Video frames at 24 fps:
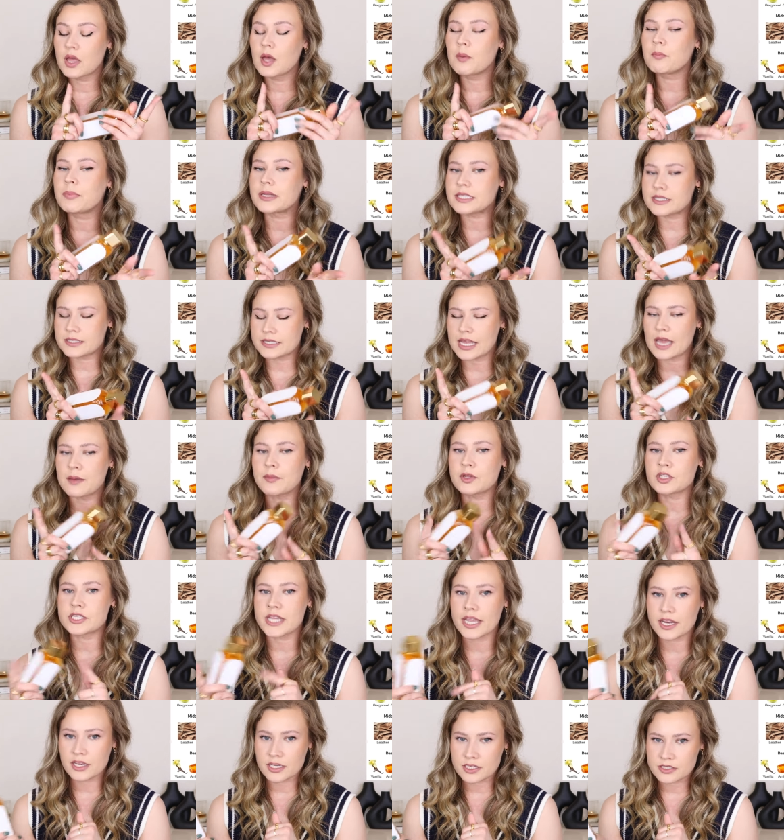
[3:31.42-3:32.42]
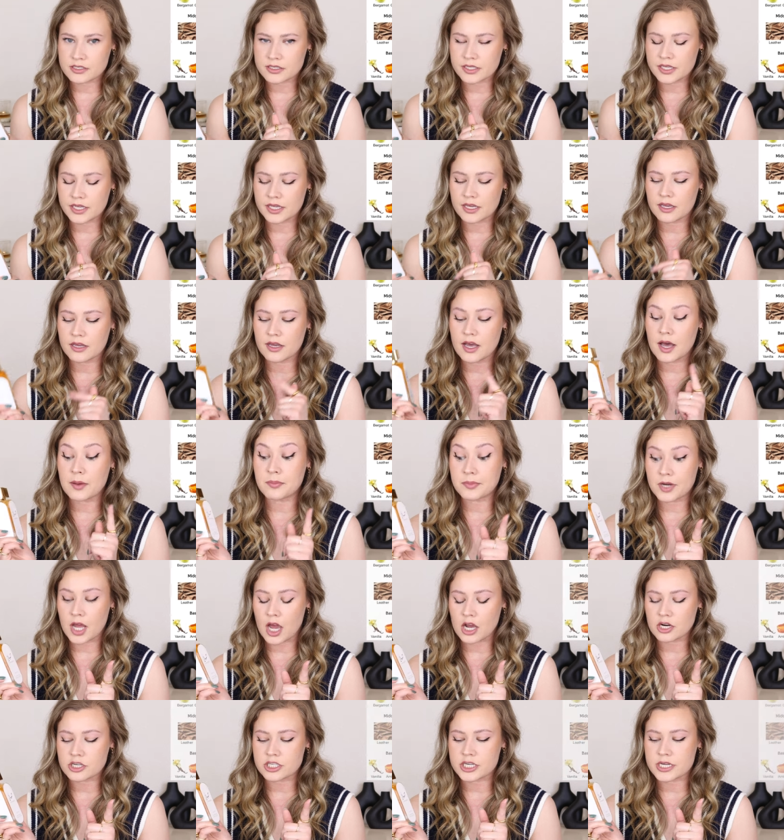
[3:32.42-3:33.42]
but simultaneously
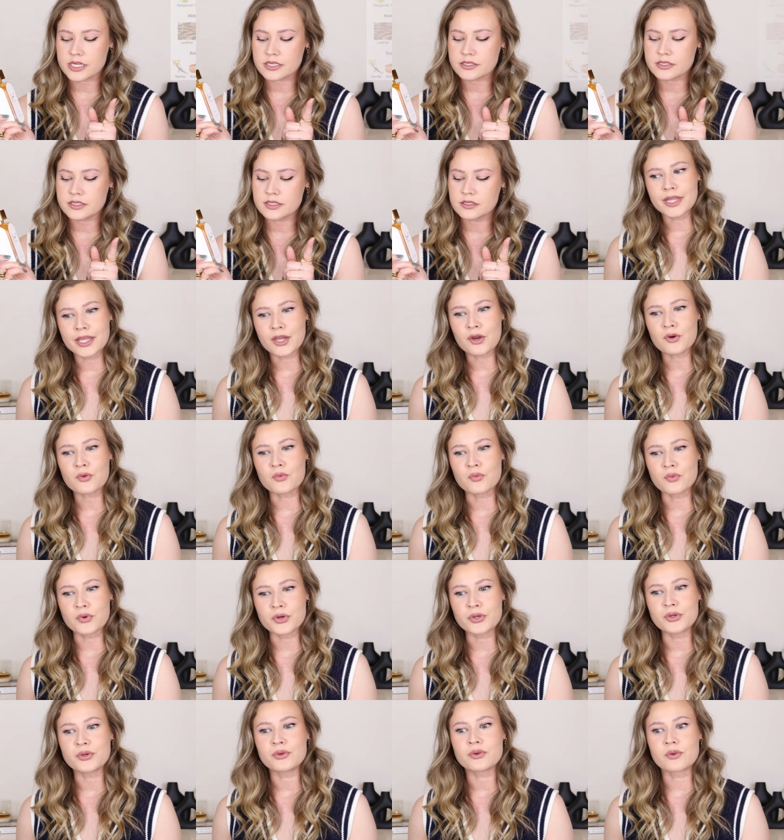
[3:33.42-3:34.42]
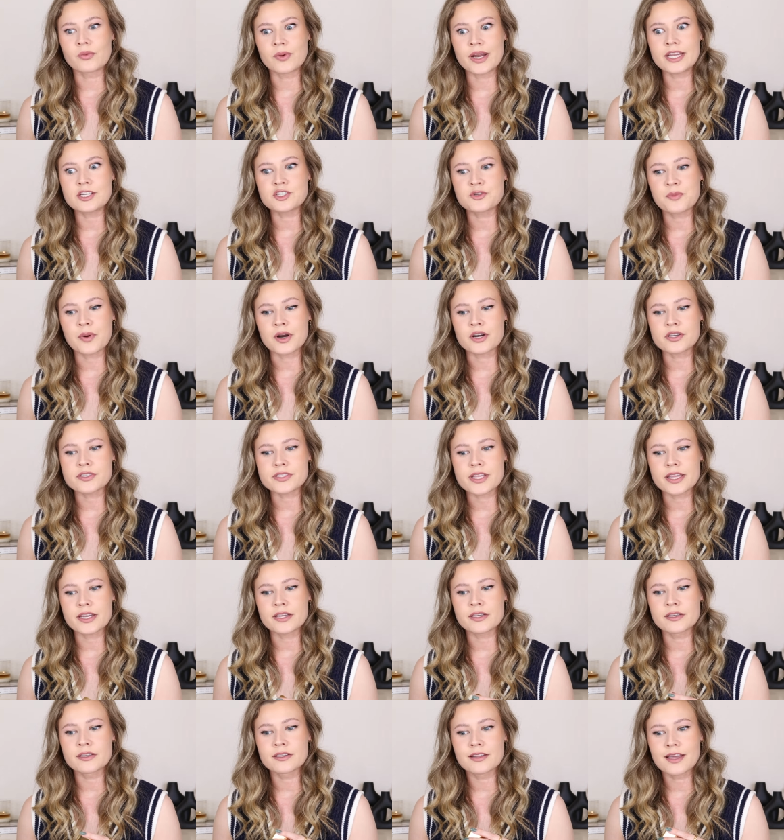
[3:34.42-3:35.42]
obnoxious. Like a rude rich
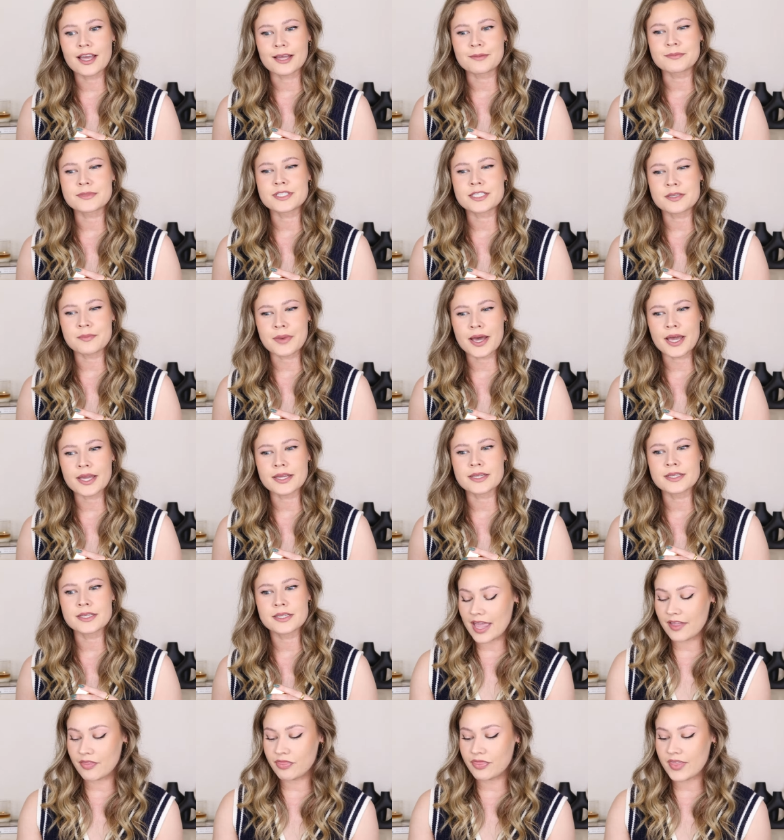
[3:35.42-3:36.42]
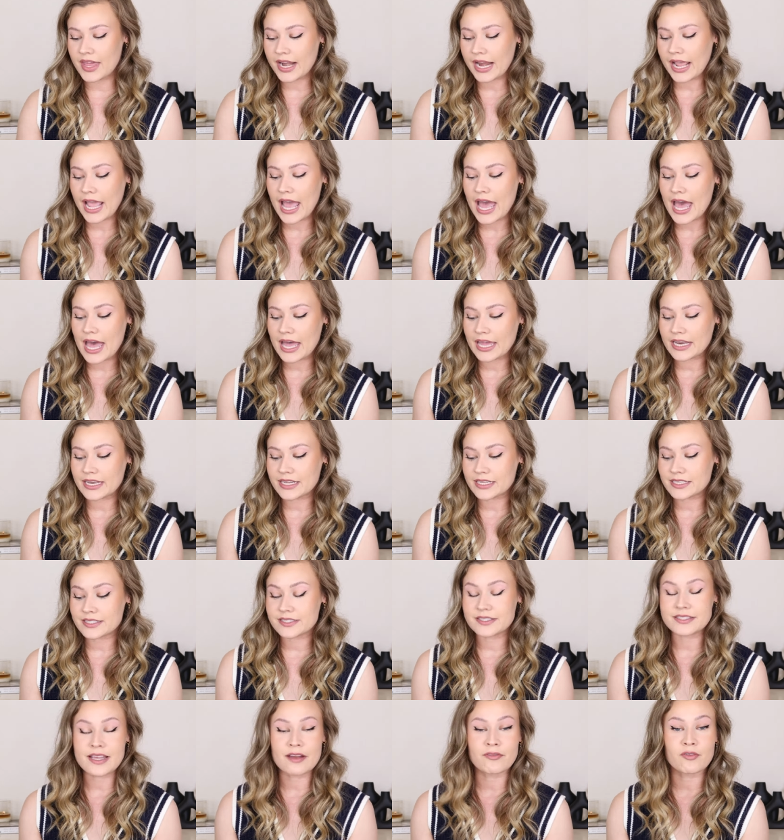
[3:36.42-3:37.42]
person comes to mind. And then I had
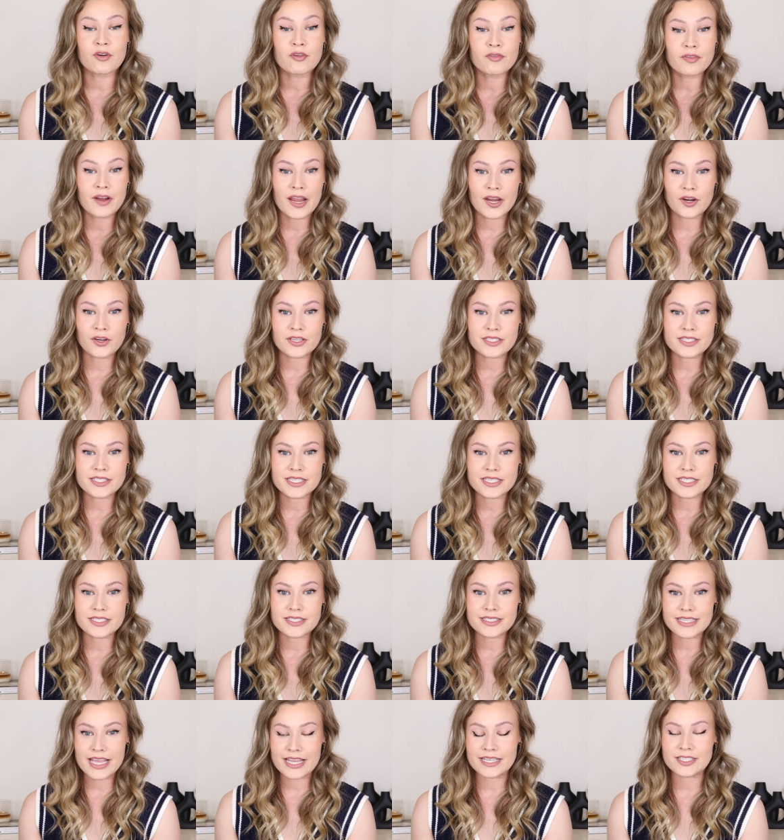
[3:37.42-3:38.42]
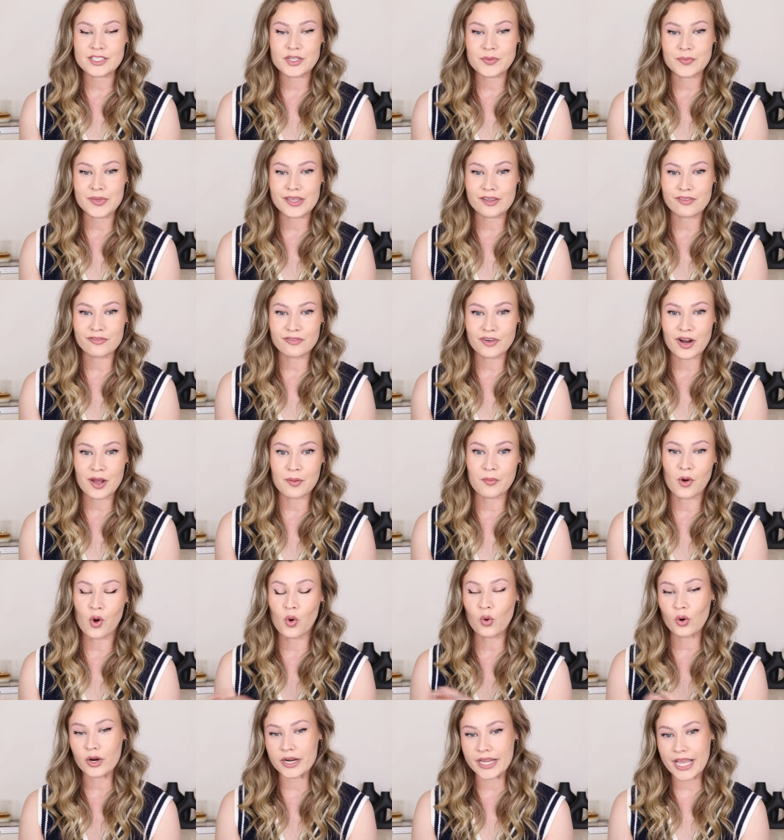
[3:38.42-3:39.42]
several fragrances sent to me from
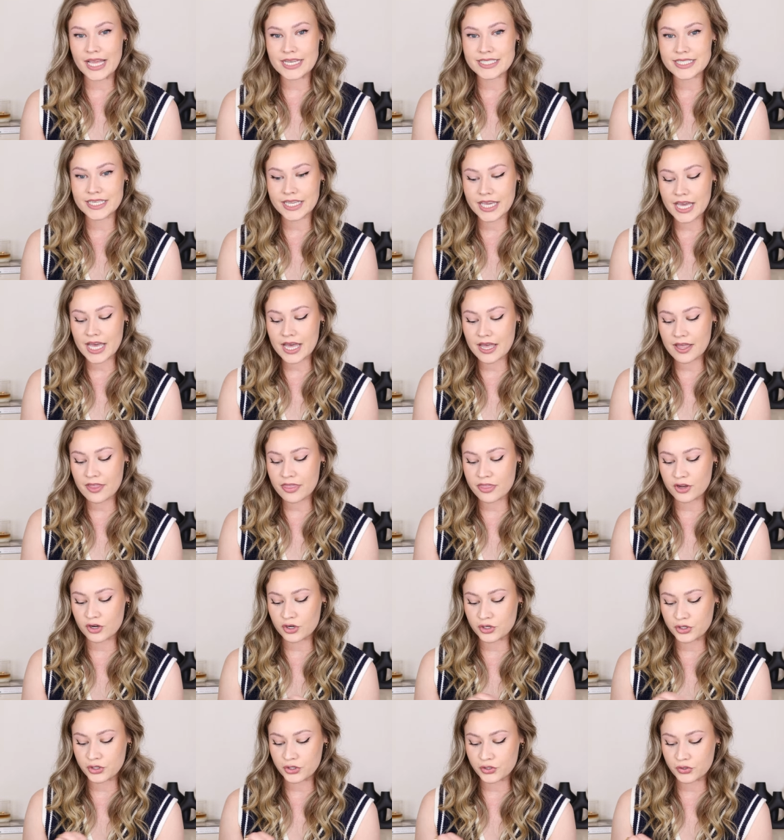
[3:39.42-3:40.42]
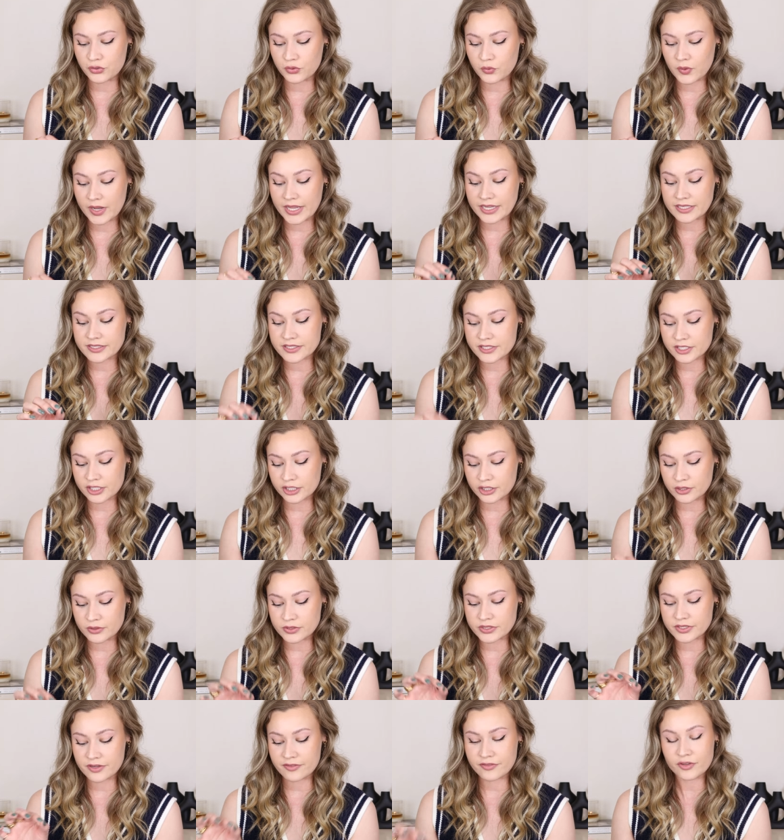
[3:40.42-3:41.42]
Orientica, their new
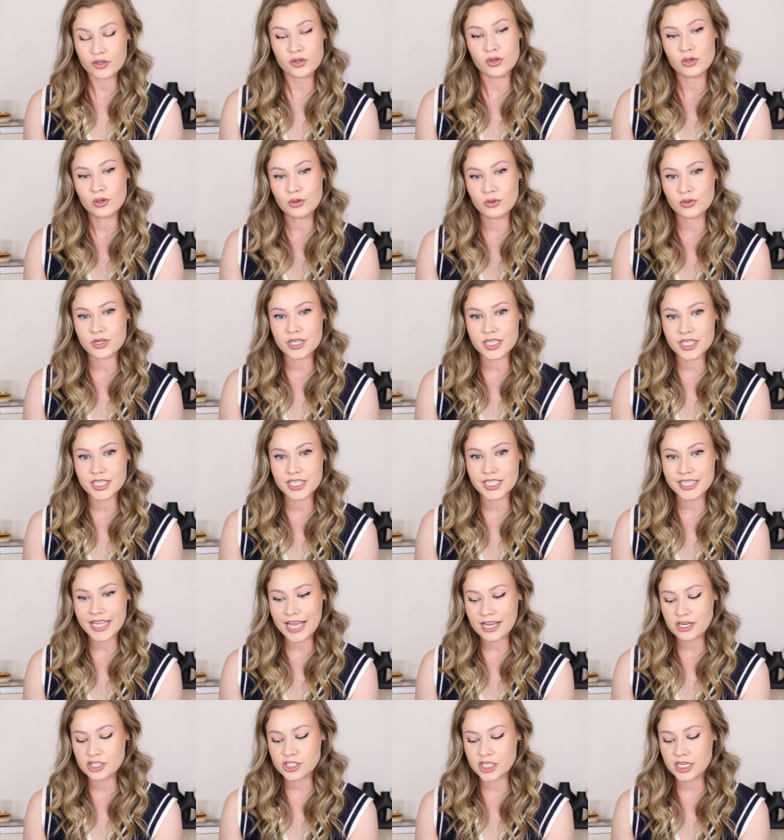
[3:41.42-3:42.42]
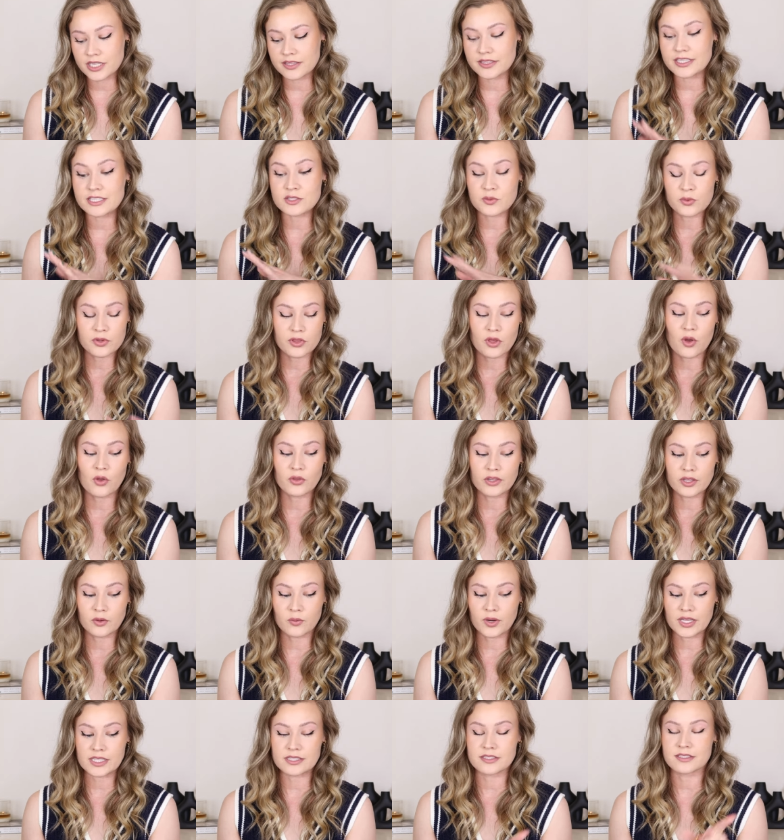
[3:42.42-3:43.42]
exclusive Oud collection. These were the only
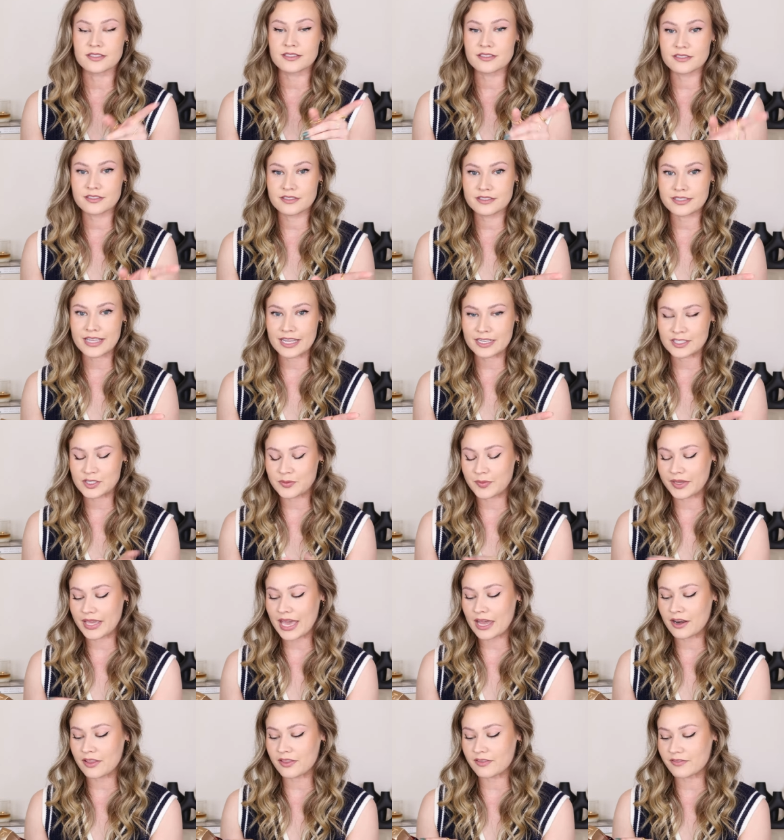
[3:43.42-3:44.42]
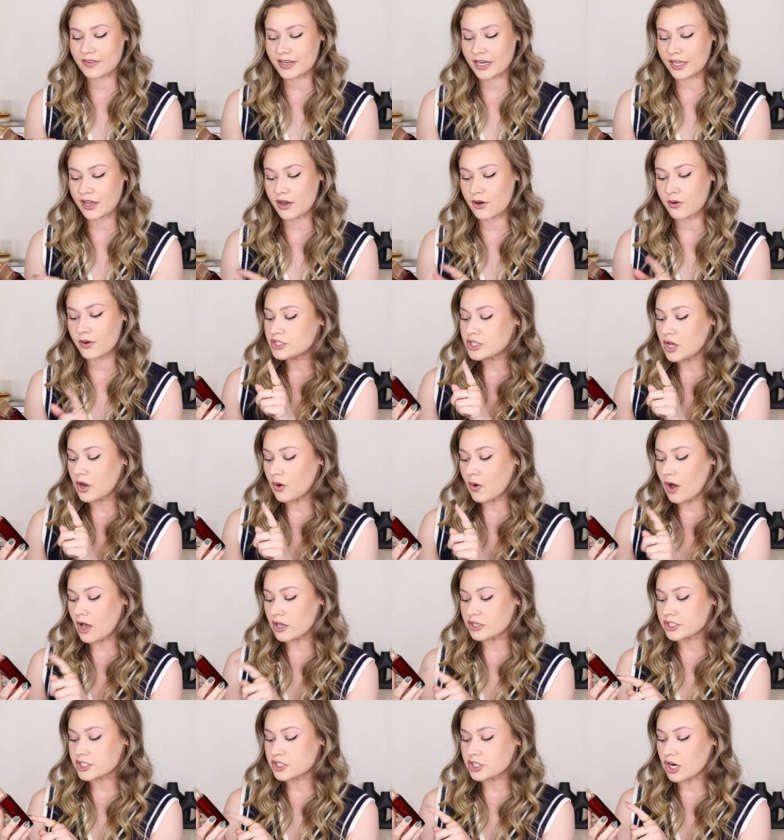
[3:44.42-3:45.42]
ones sent to me out of the video. So
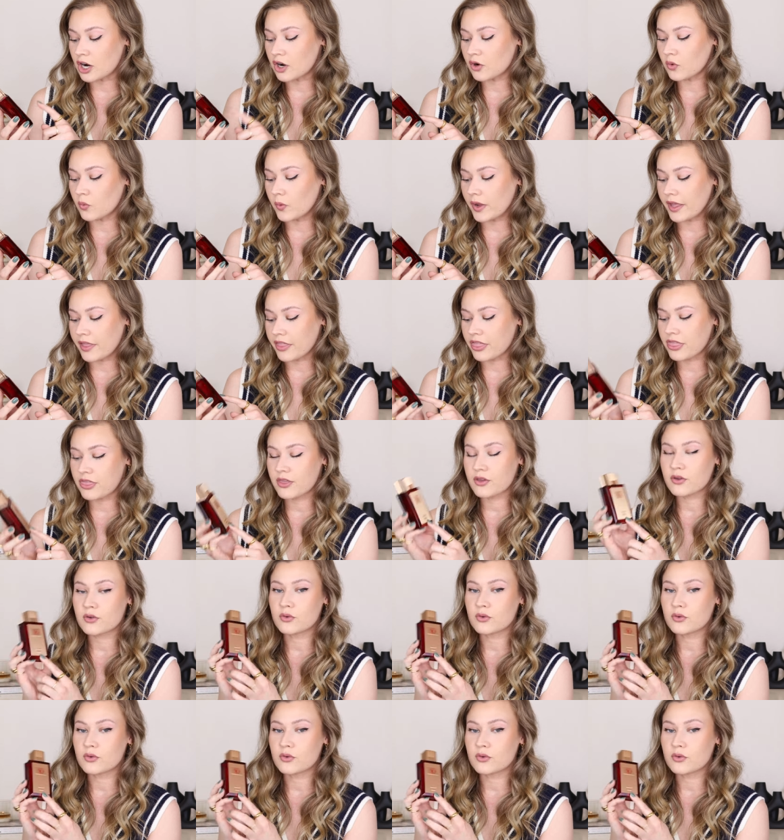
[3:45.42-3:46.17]
I'll start with